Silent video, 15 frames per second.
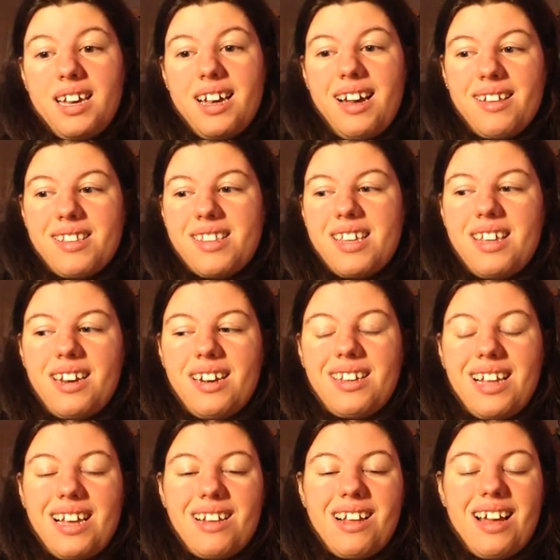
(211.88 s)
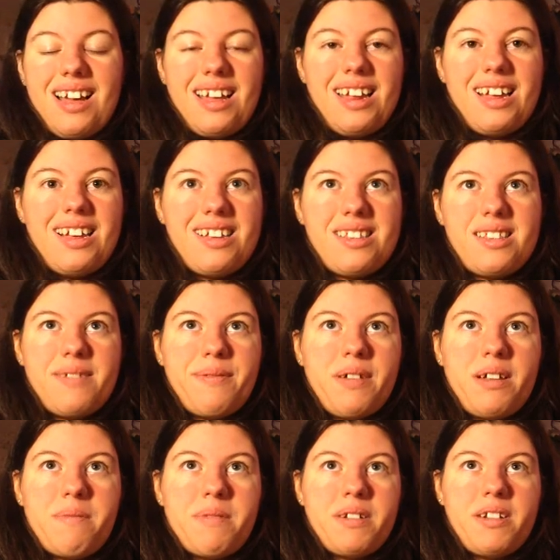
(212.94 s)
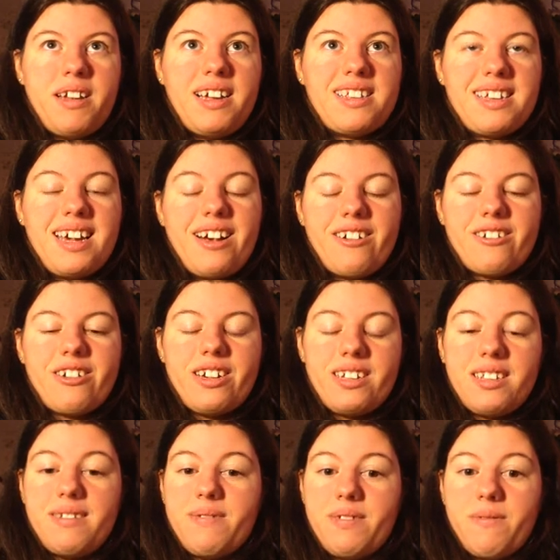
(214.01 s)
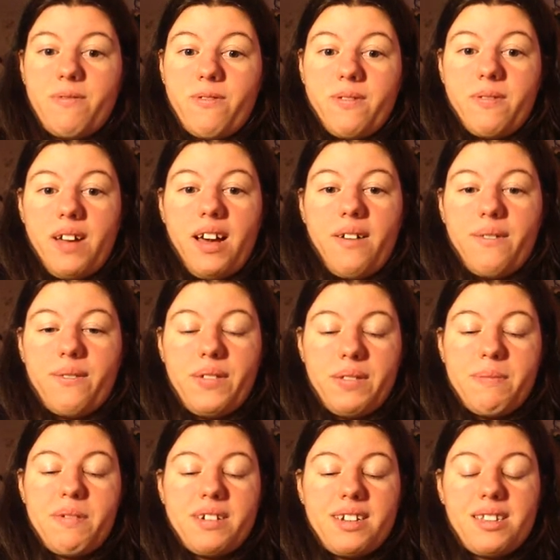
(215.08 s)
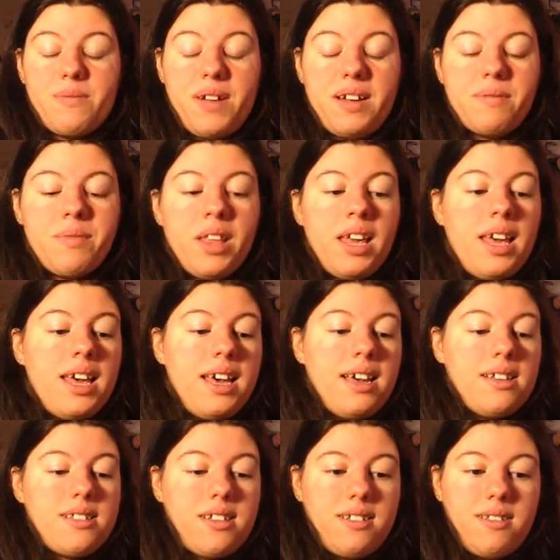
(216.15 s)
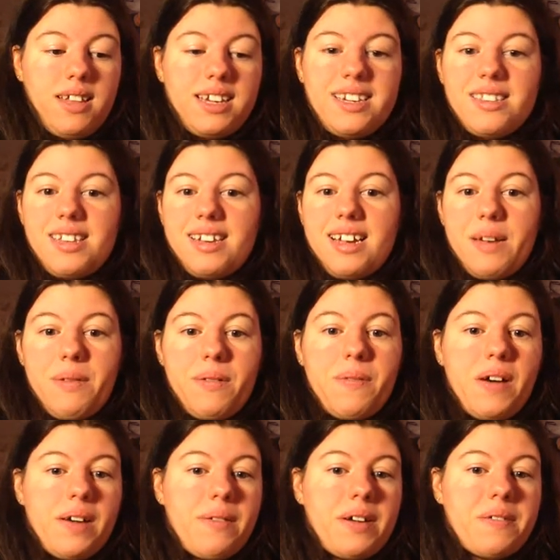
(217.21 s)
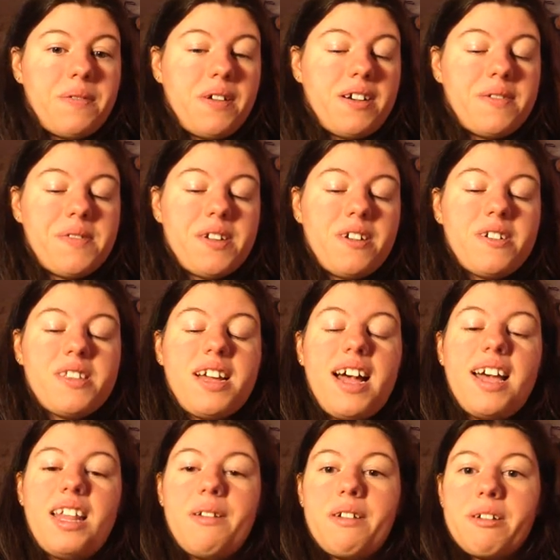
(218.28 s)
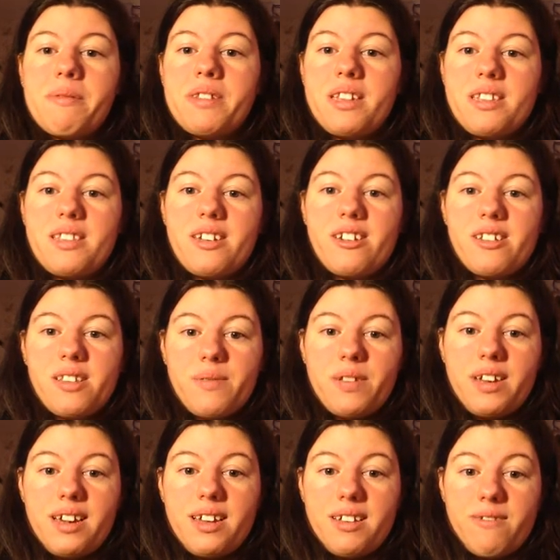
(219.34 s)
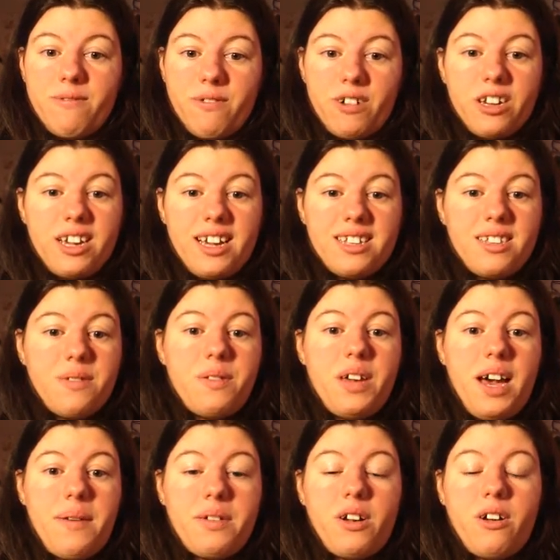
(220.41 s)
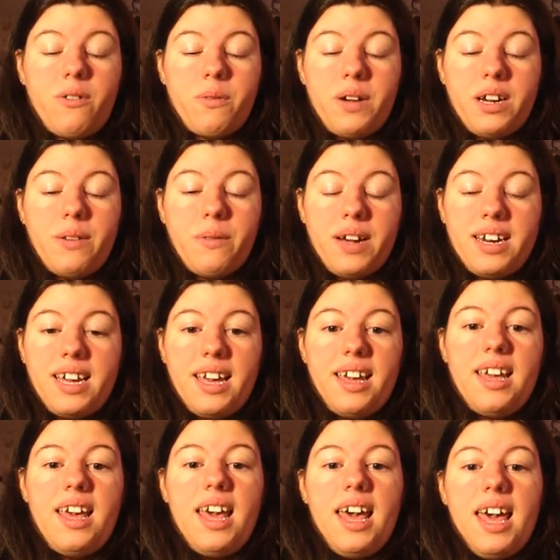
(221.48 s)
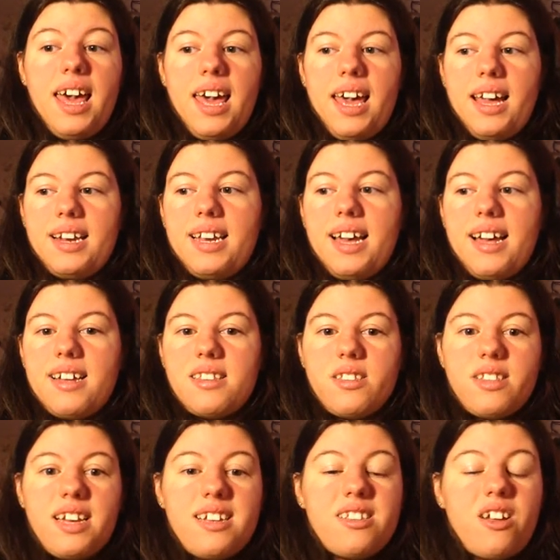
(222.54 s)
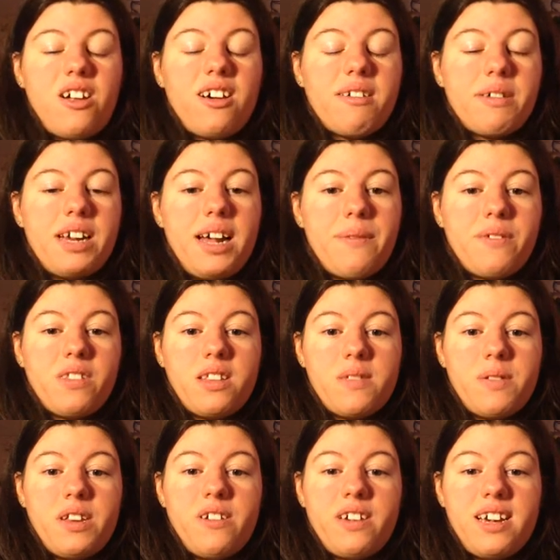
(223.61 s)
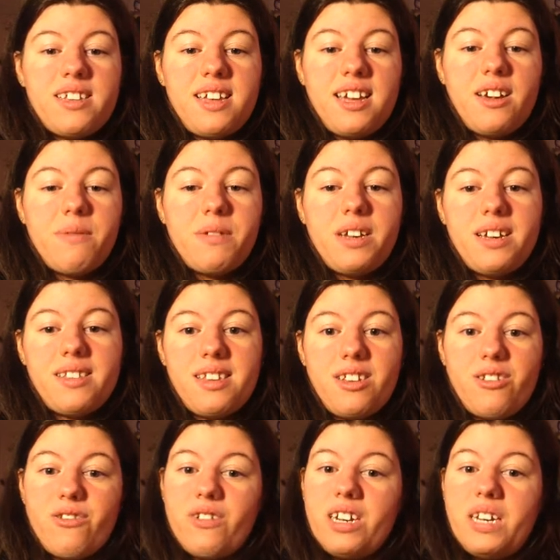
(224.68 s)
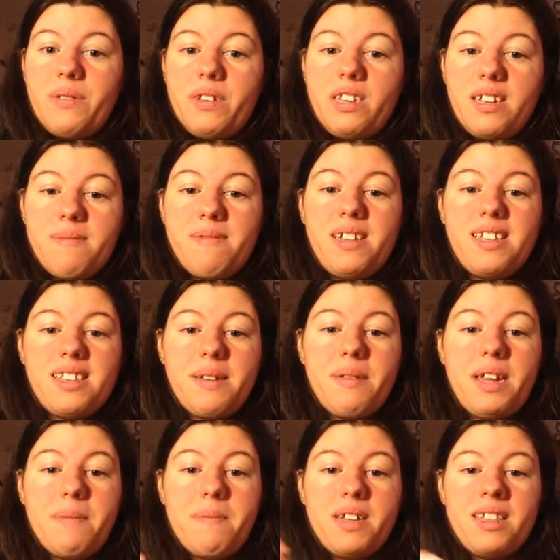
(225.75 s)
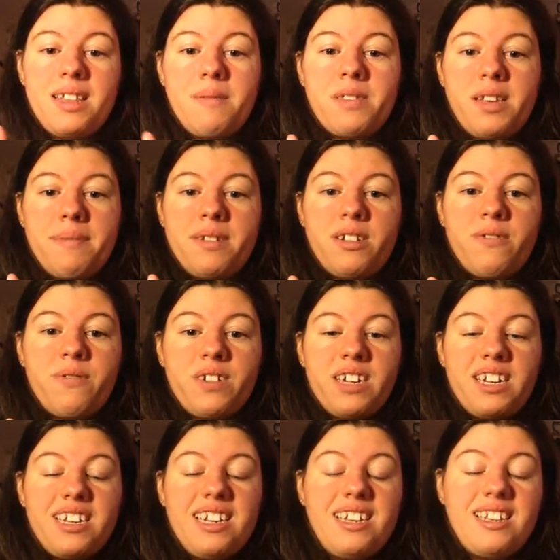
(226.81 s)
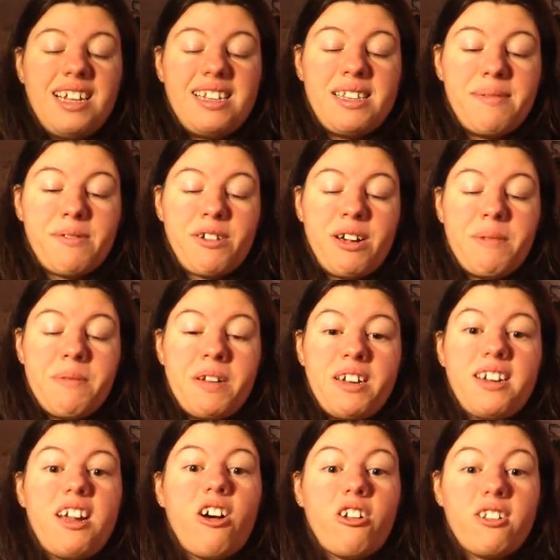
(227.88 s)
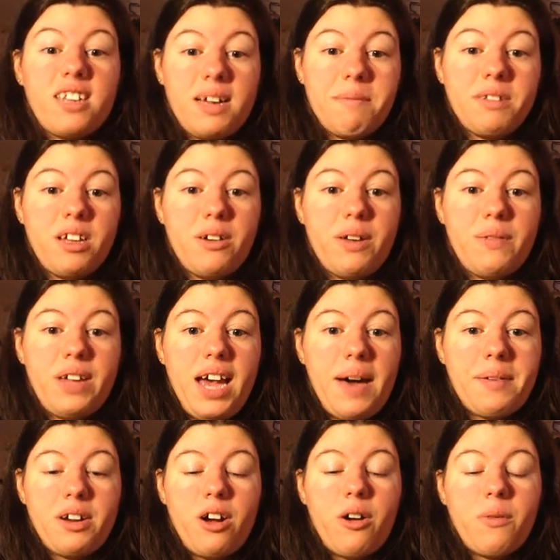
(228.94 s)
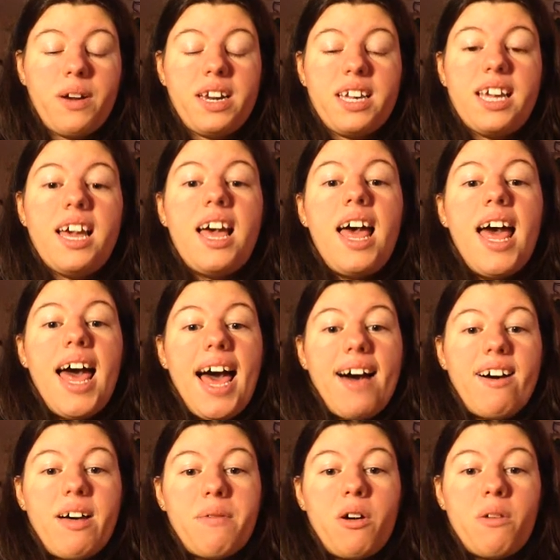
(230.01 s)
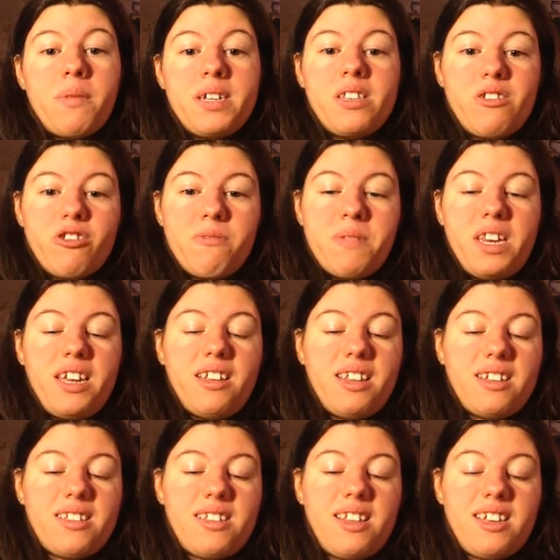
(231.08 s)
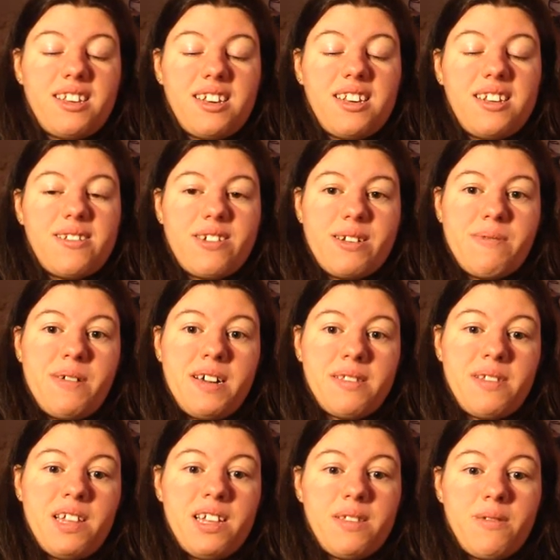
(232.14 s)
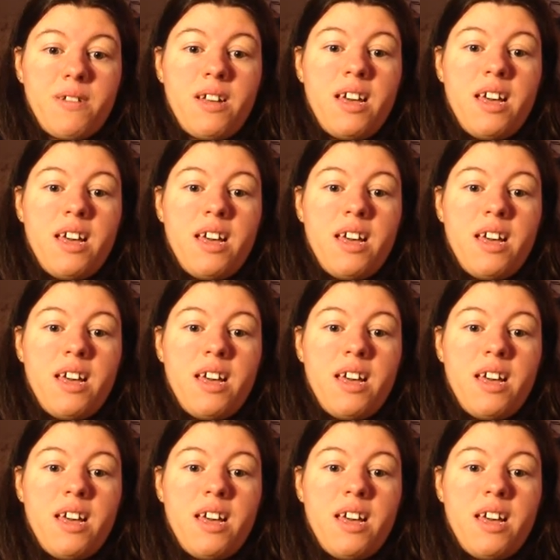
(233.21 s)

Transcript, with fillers: uh, see it in his development as a character in the uh, fifth book as well. So, like I said, I it 5 out of 5 stars. Highly recommend the series you, for you guys if you haven't already read it. And yeah, so that is all I'm going to have for this video, guys. I hope you guys enjoyed. If you did, please give it a big thumbs up. And don't forget to hit that subscribe button down below if you haven't already. I'll have all my social media links linked in the description box as